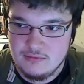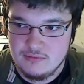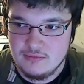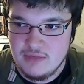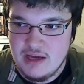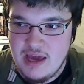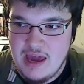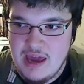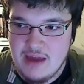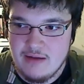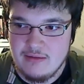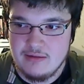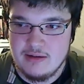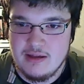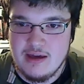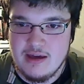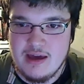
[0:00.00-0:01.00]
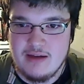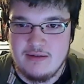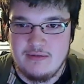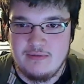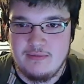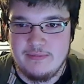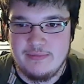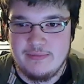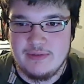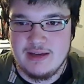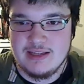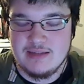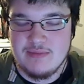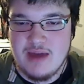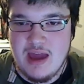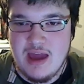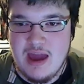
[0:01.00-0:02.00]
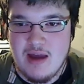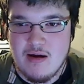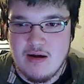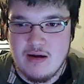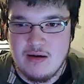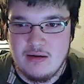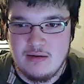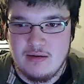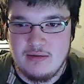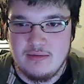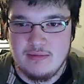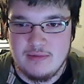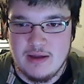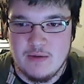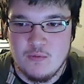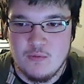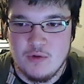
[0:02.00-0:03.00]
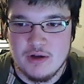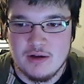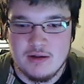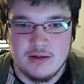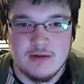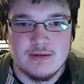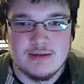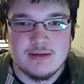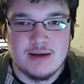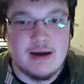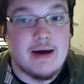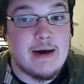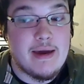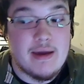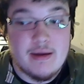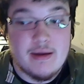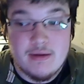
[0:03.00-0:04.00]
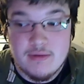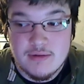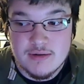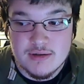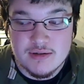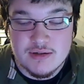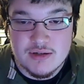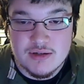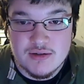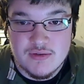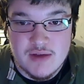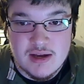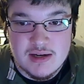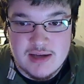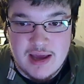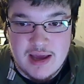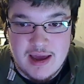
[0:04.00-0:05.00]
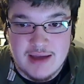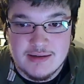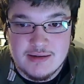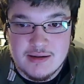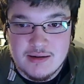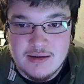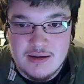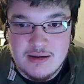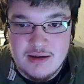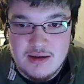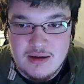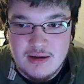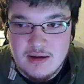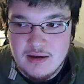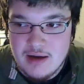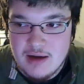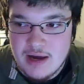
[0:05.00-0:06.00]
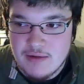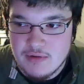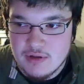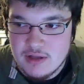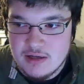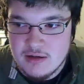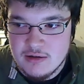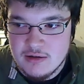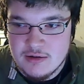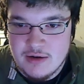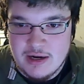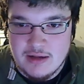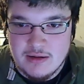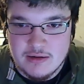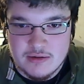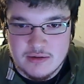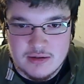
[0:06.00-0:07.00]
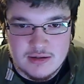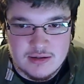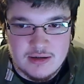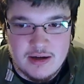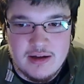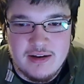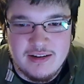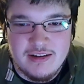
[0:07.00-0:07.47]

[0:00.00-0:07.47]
But hey, yeah, got some hair and one closed eye. It was just fantastic. I really don't know how long this has gone.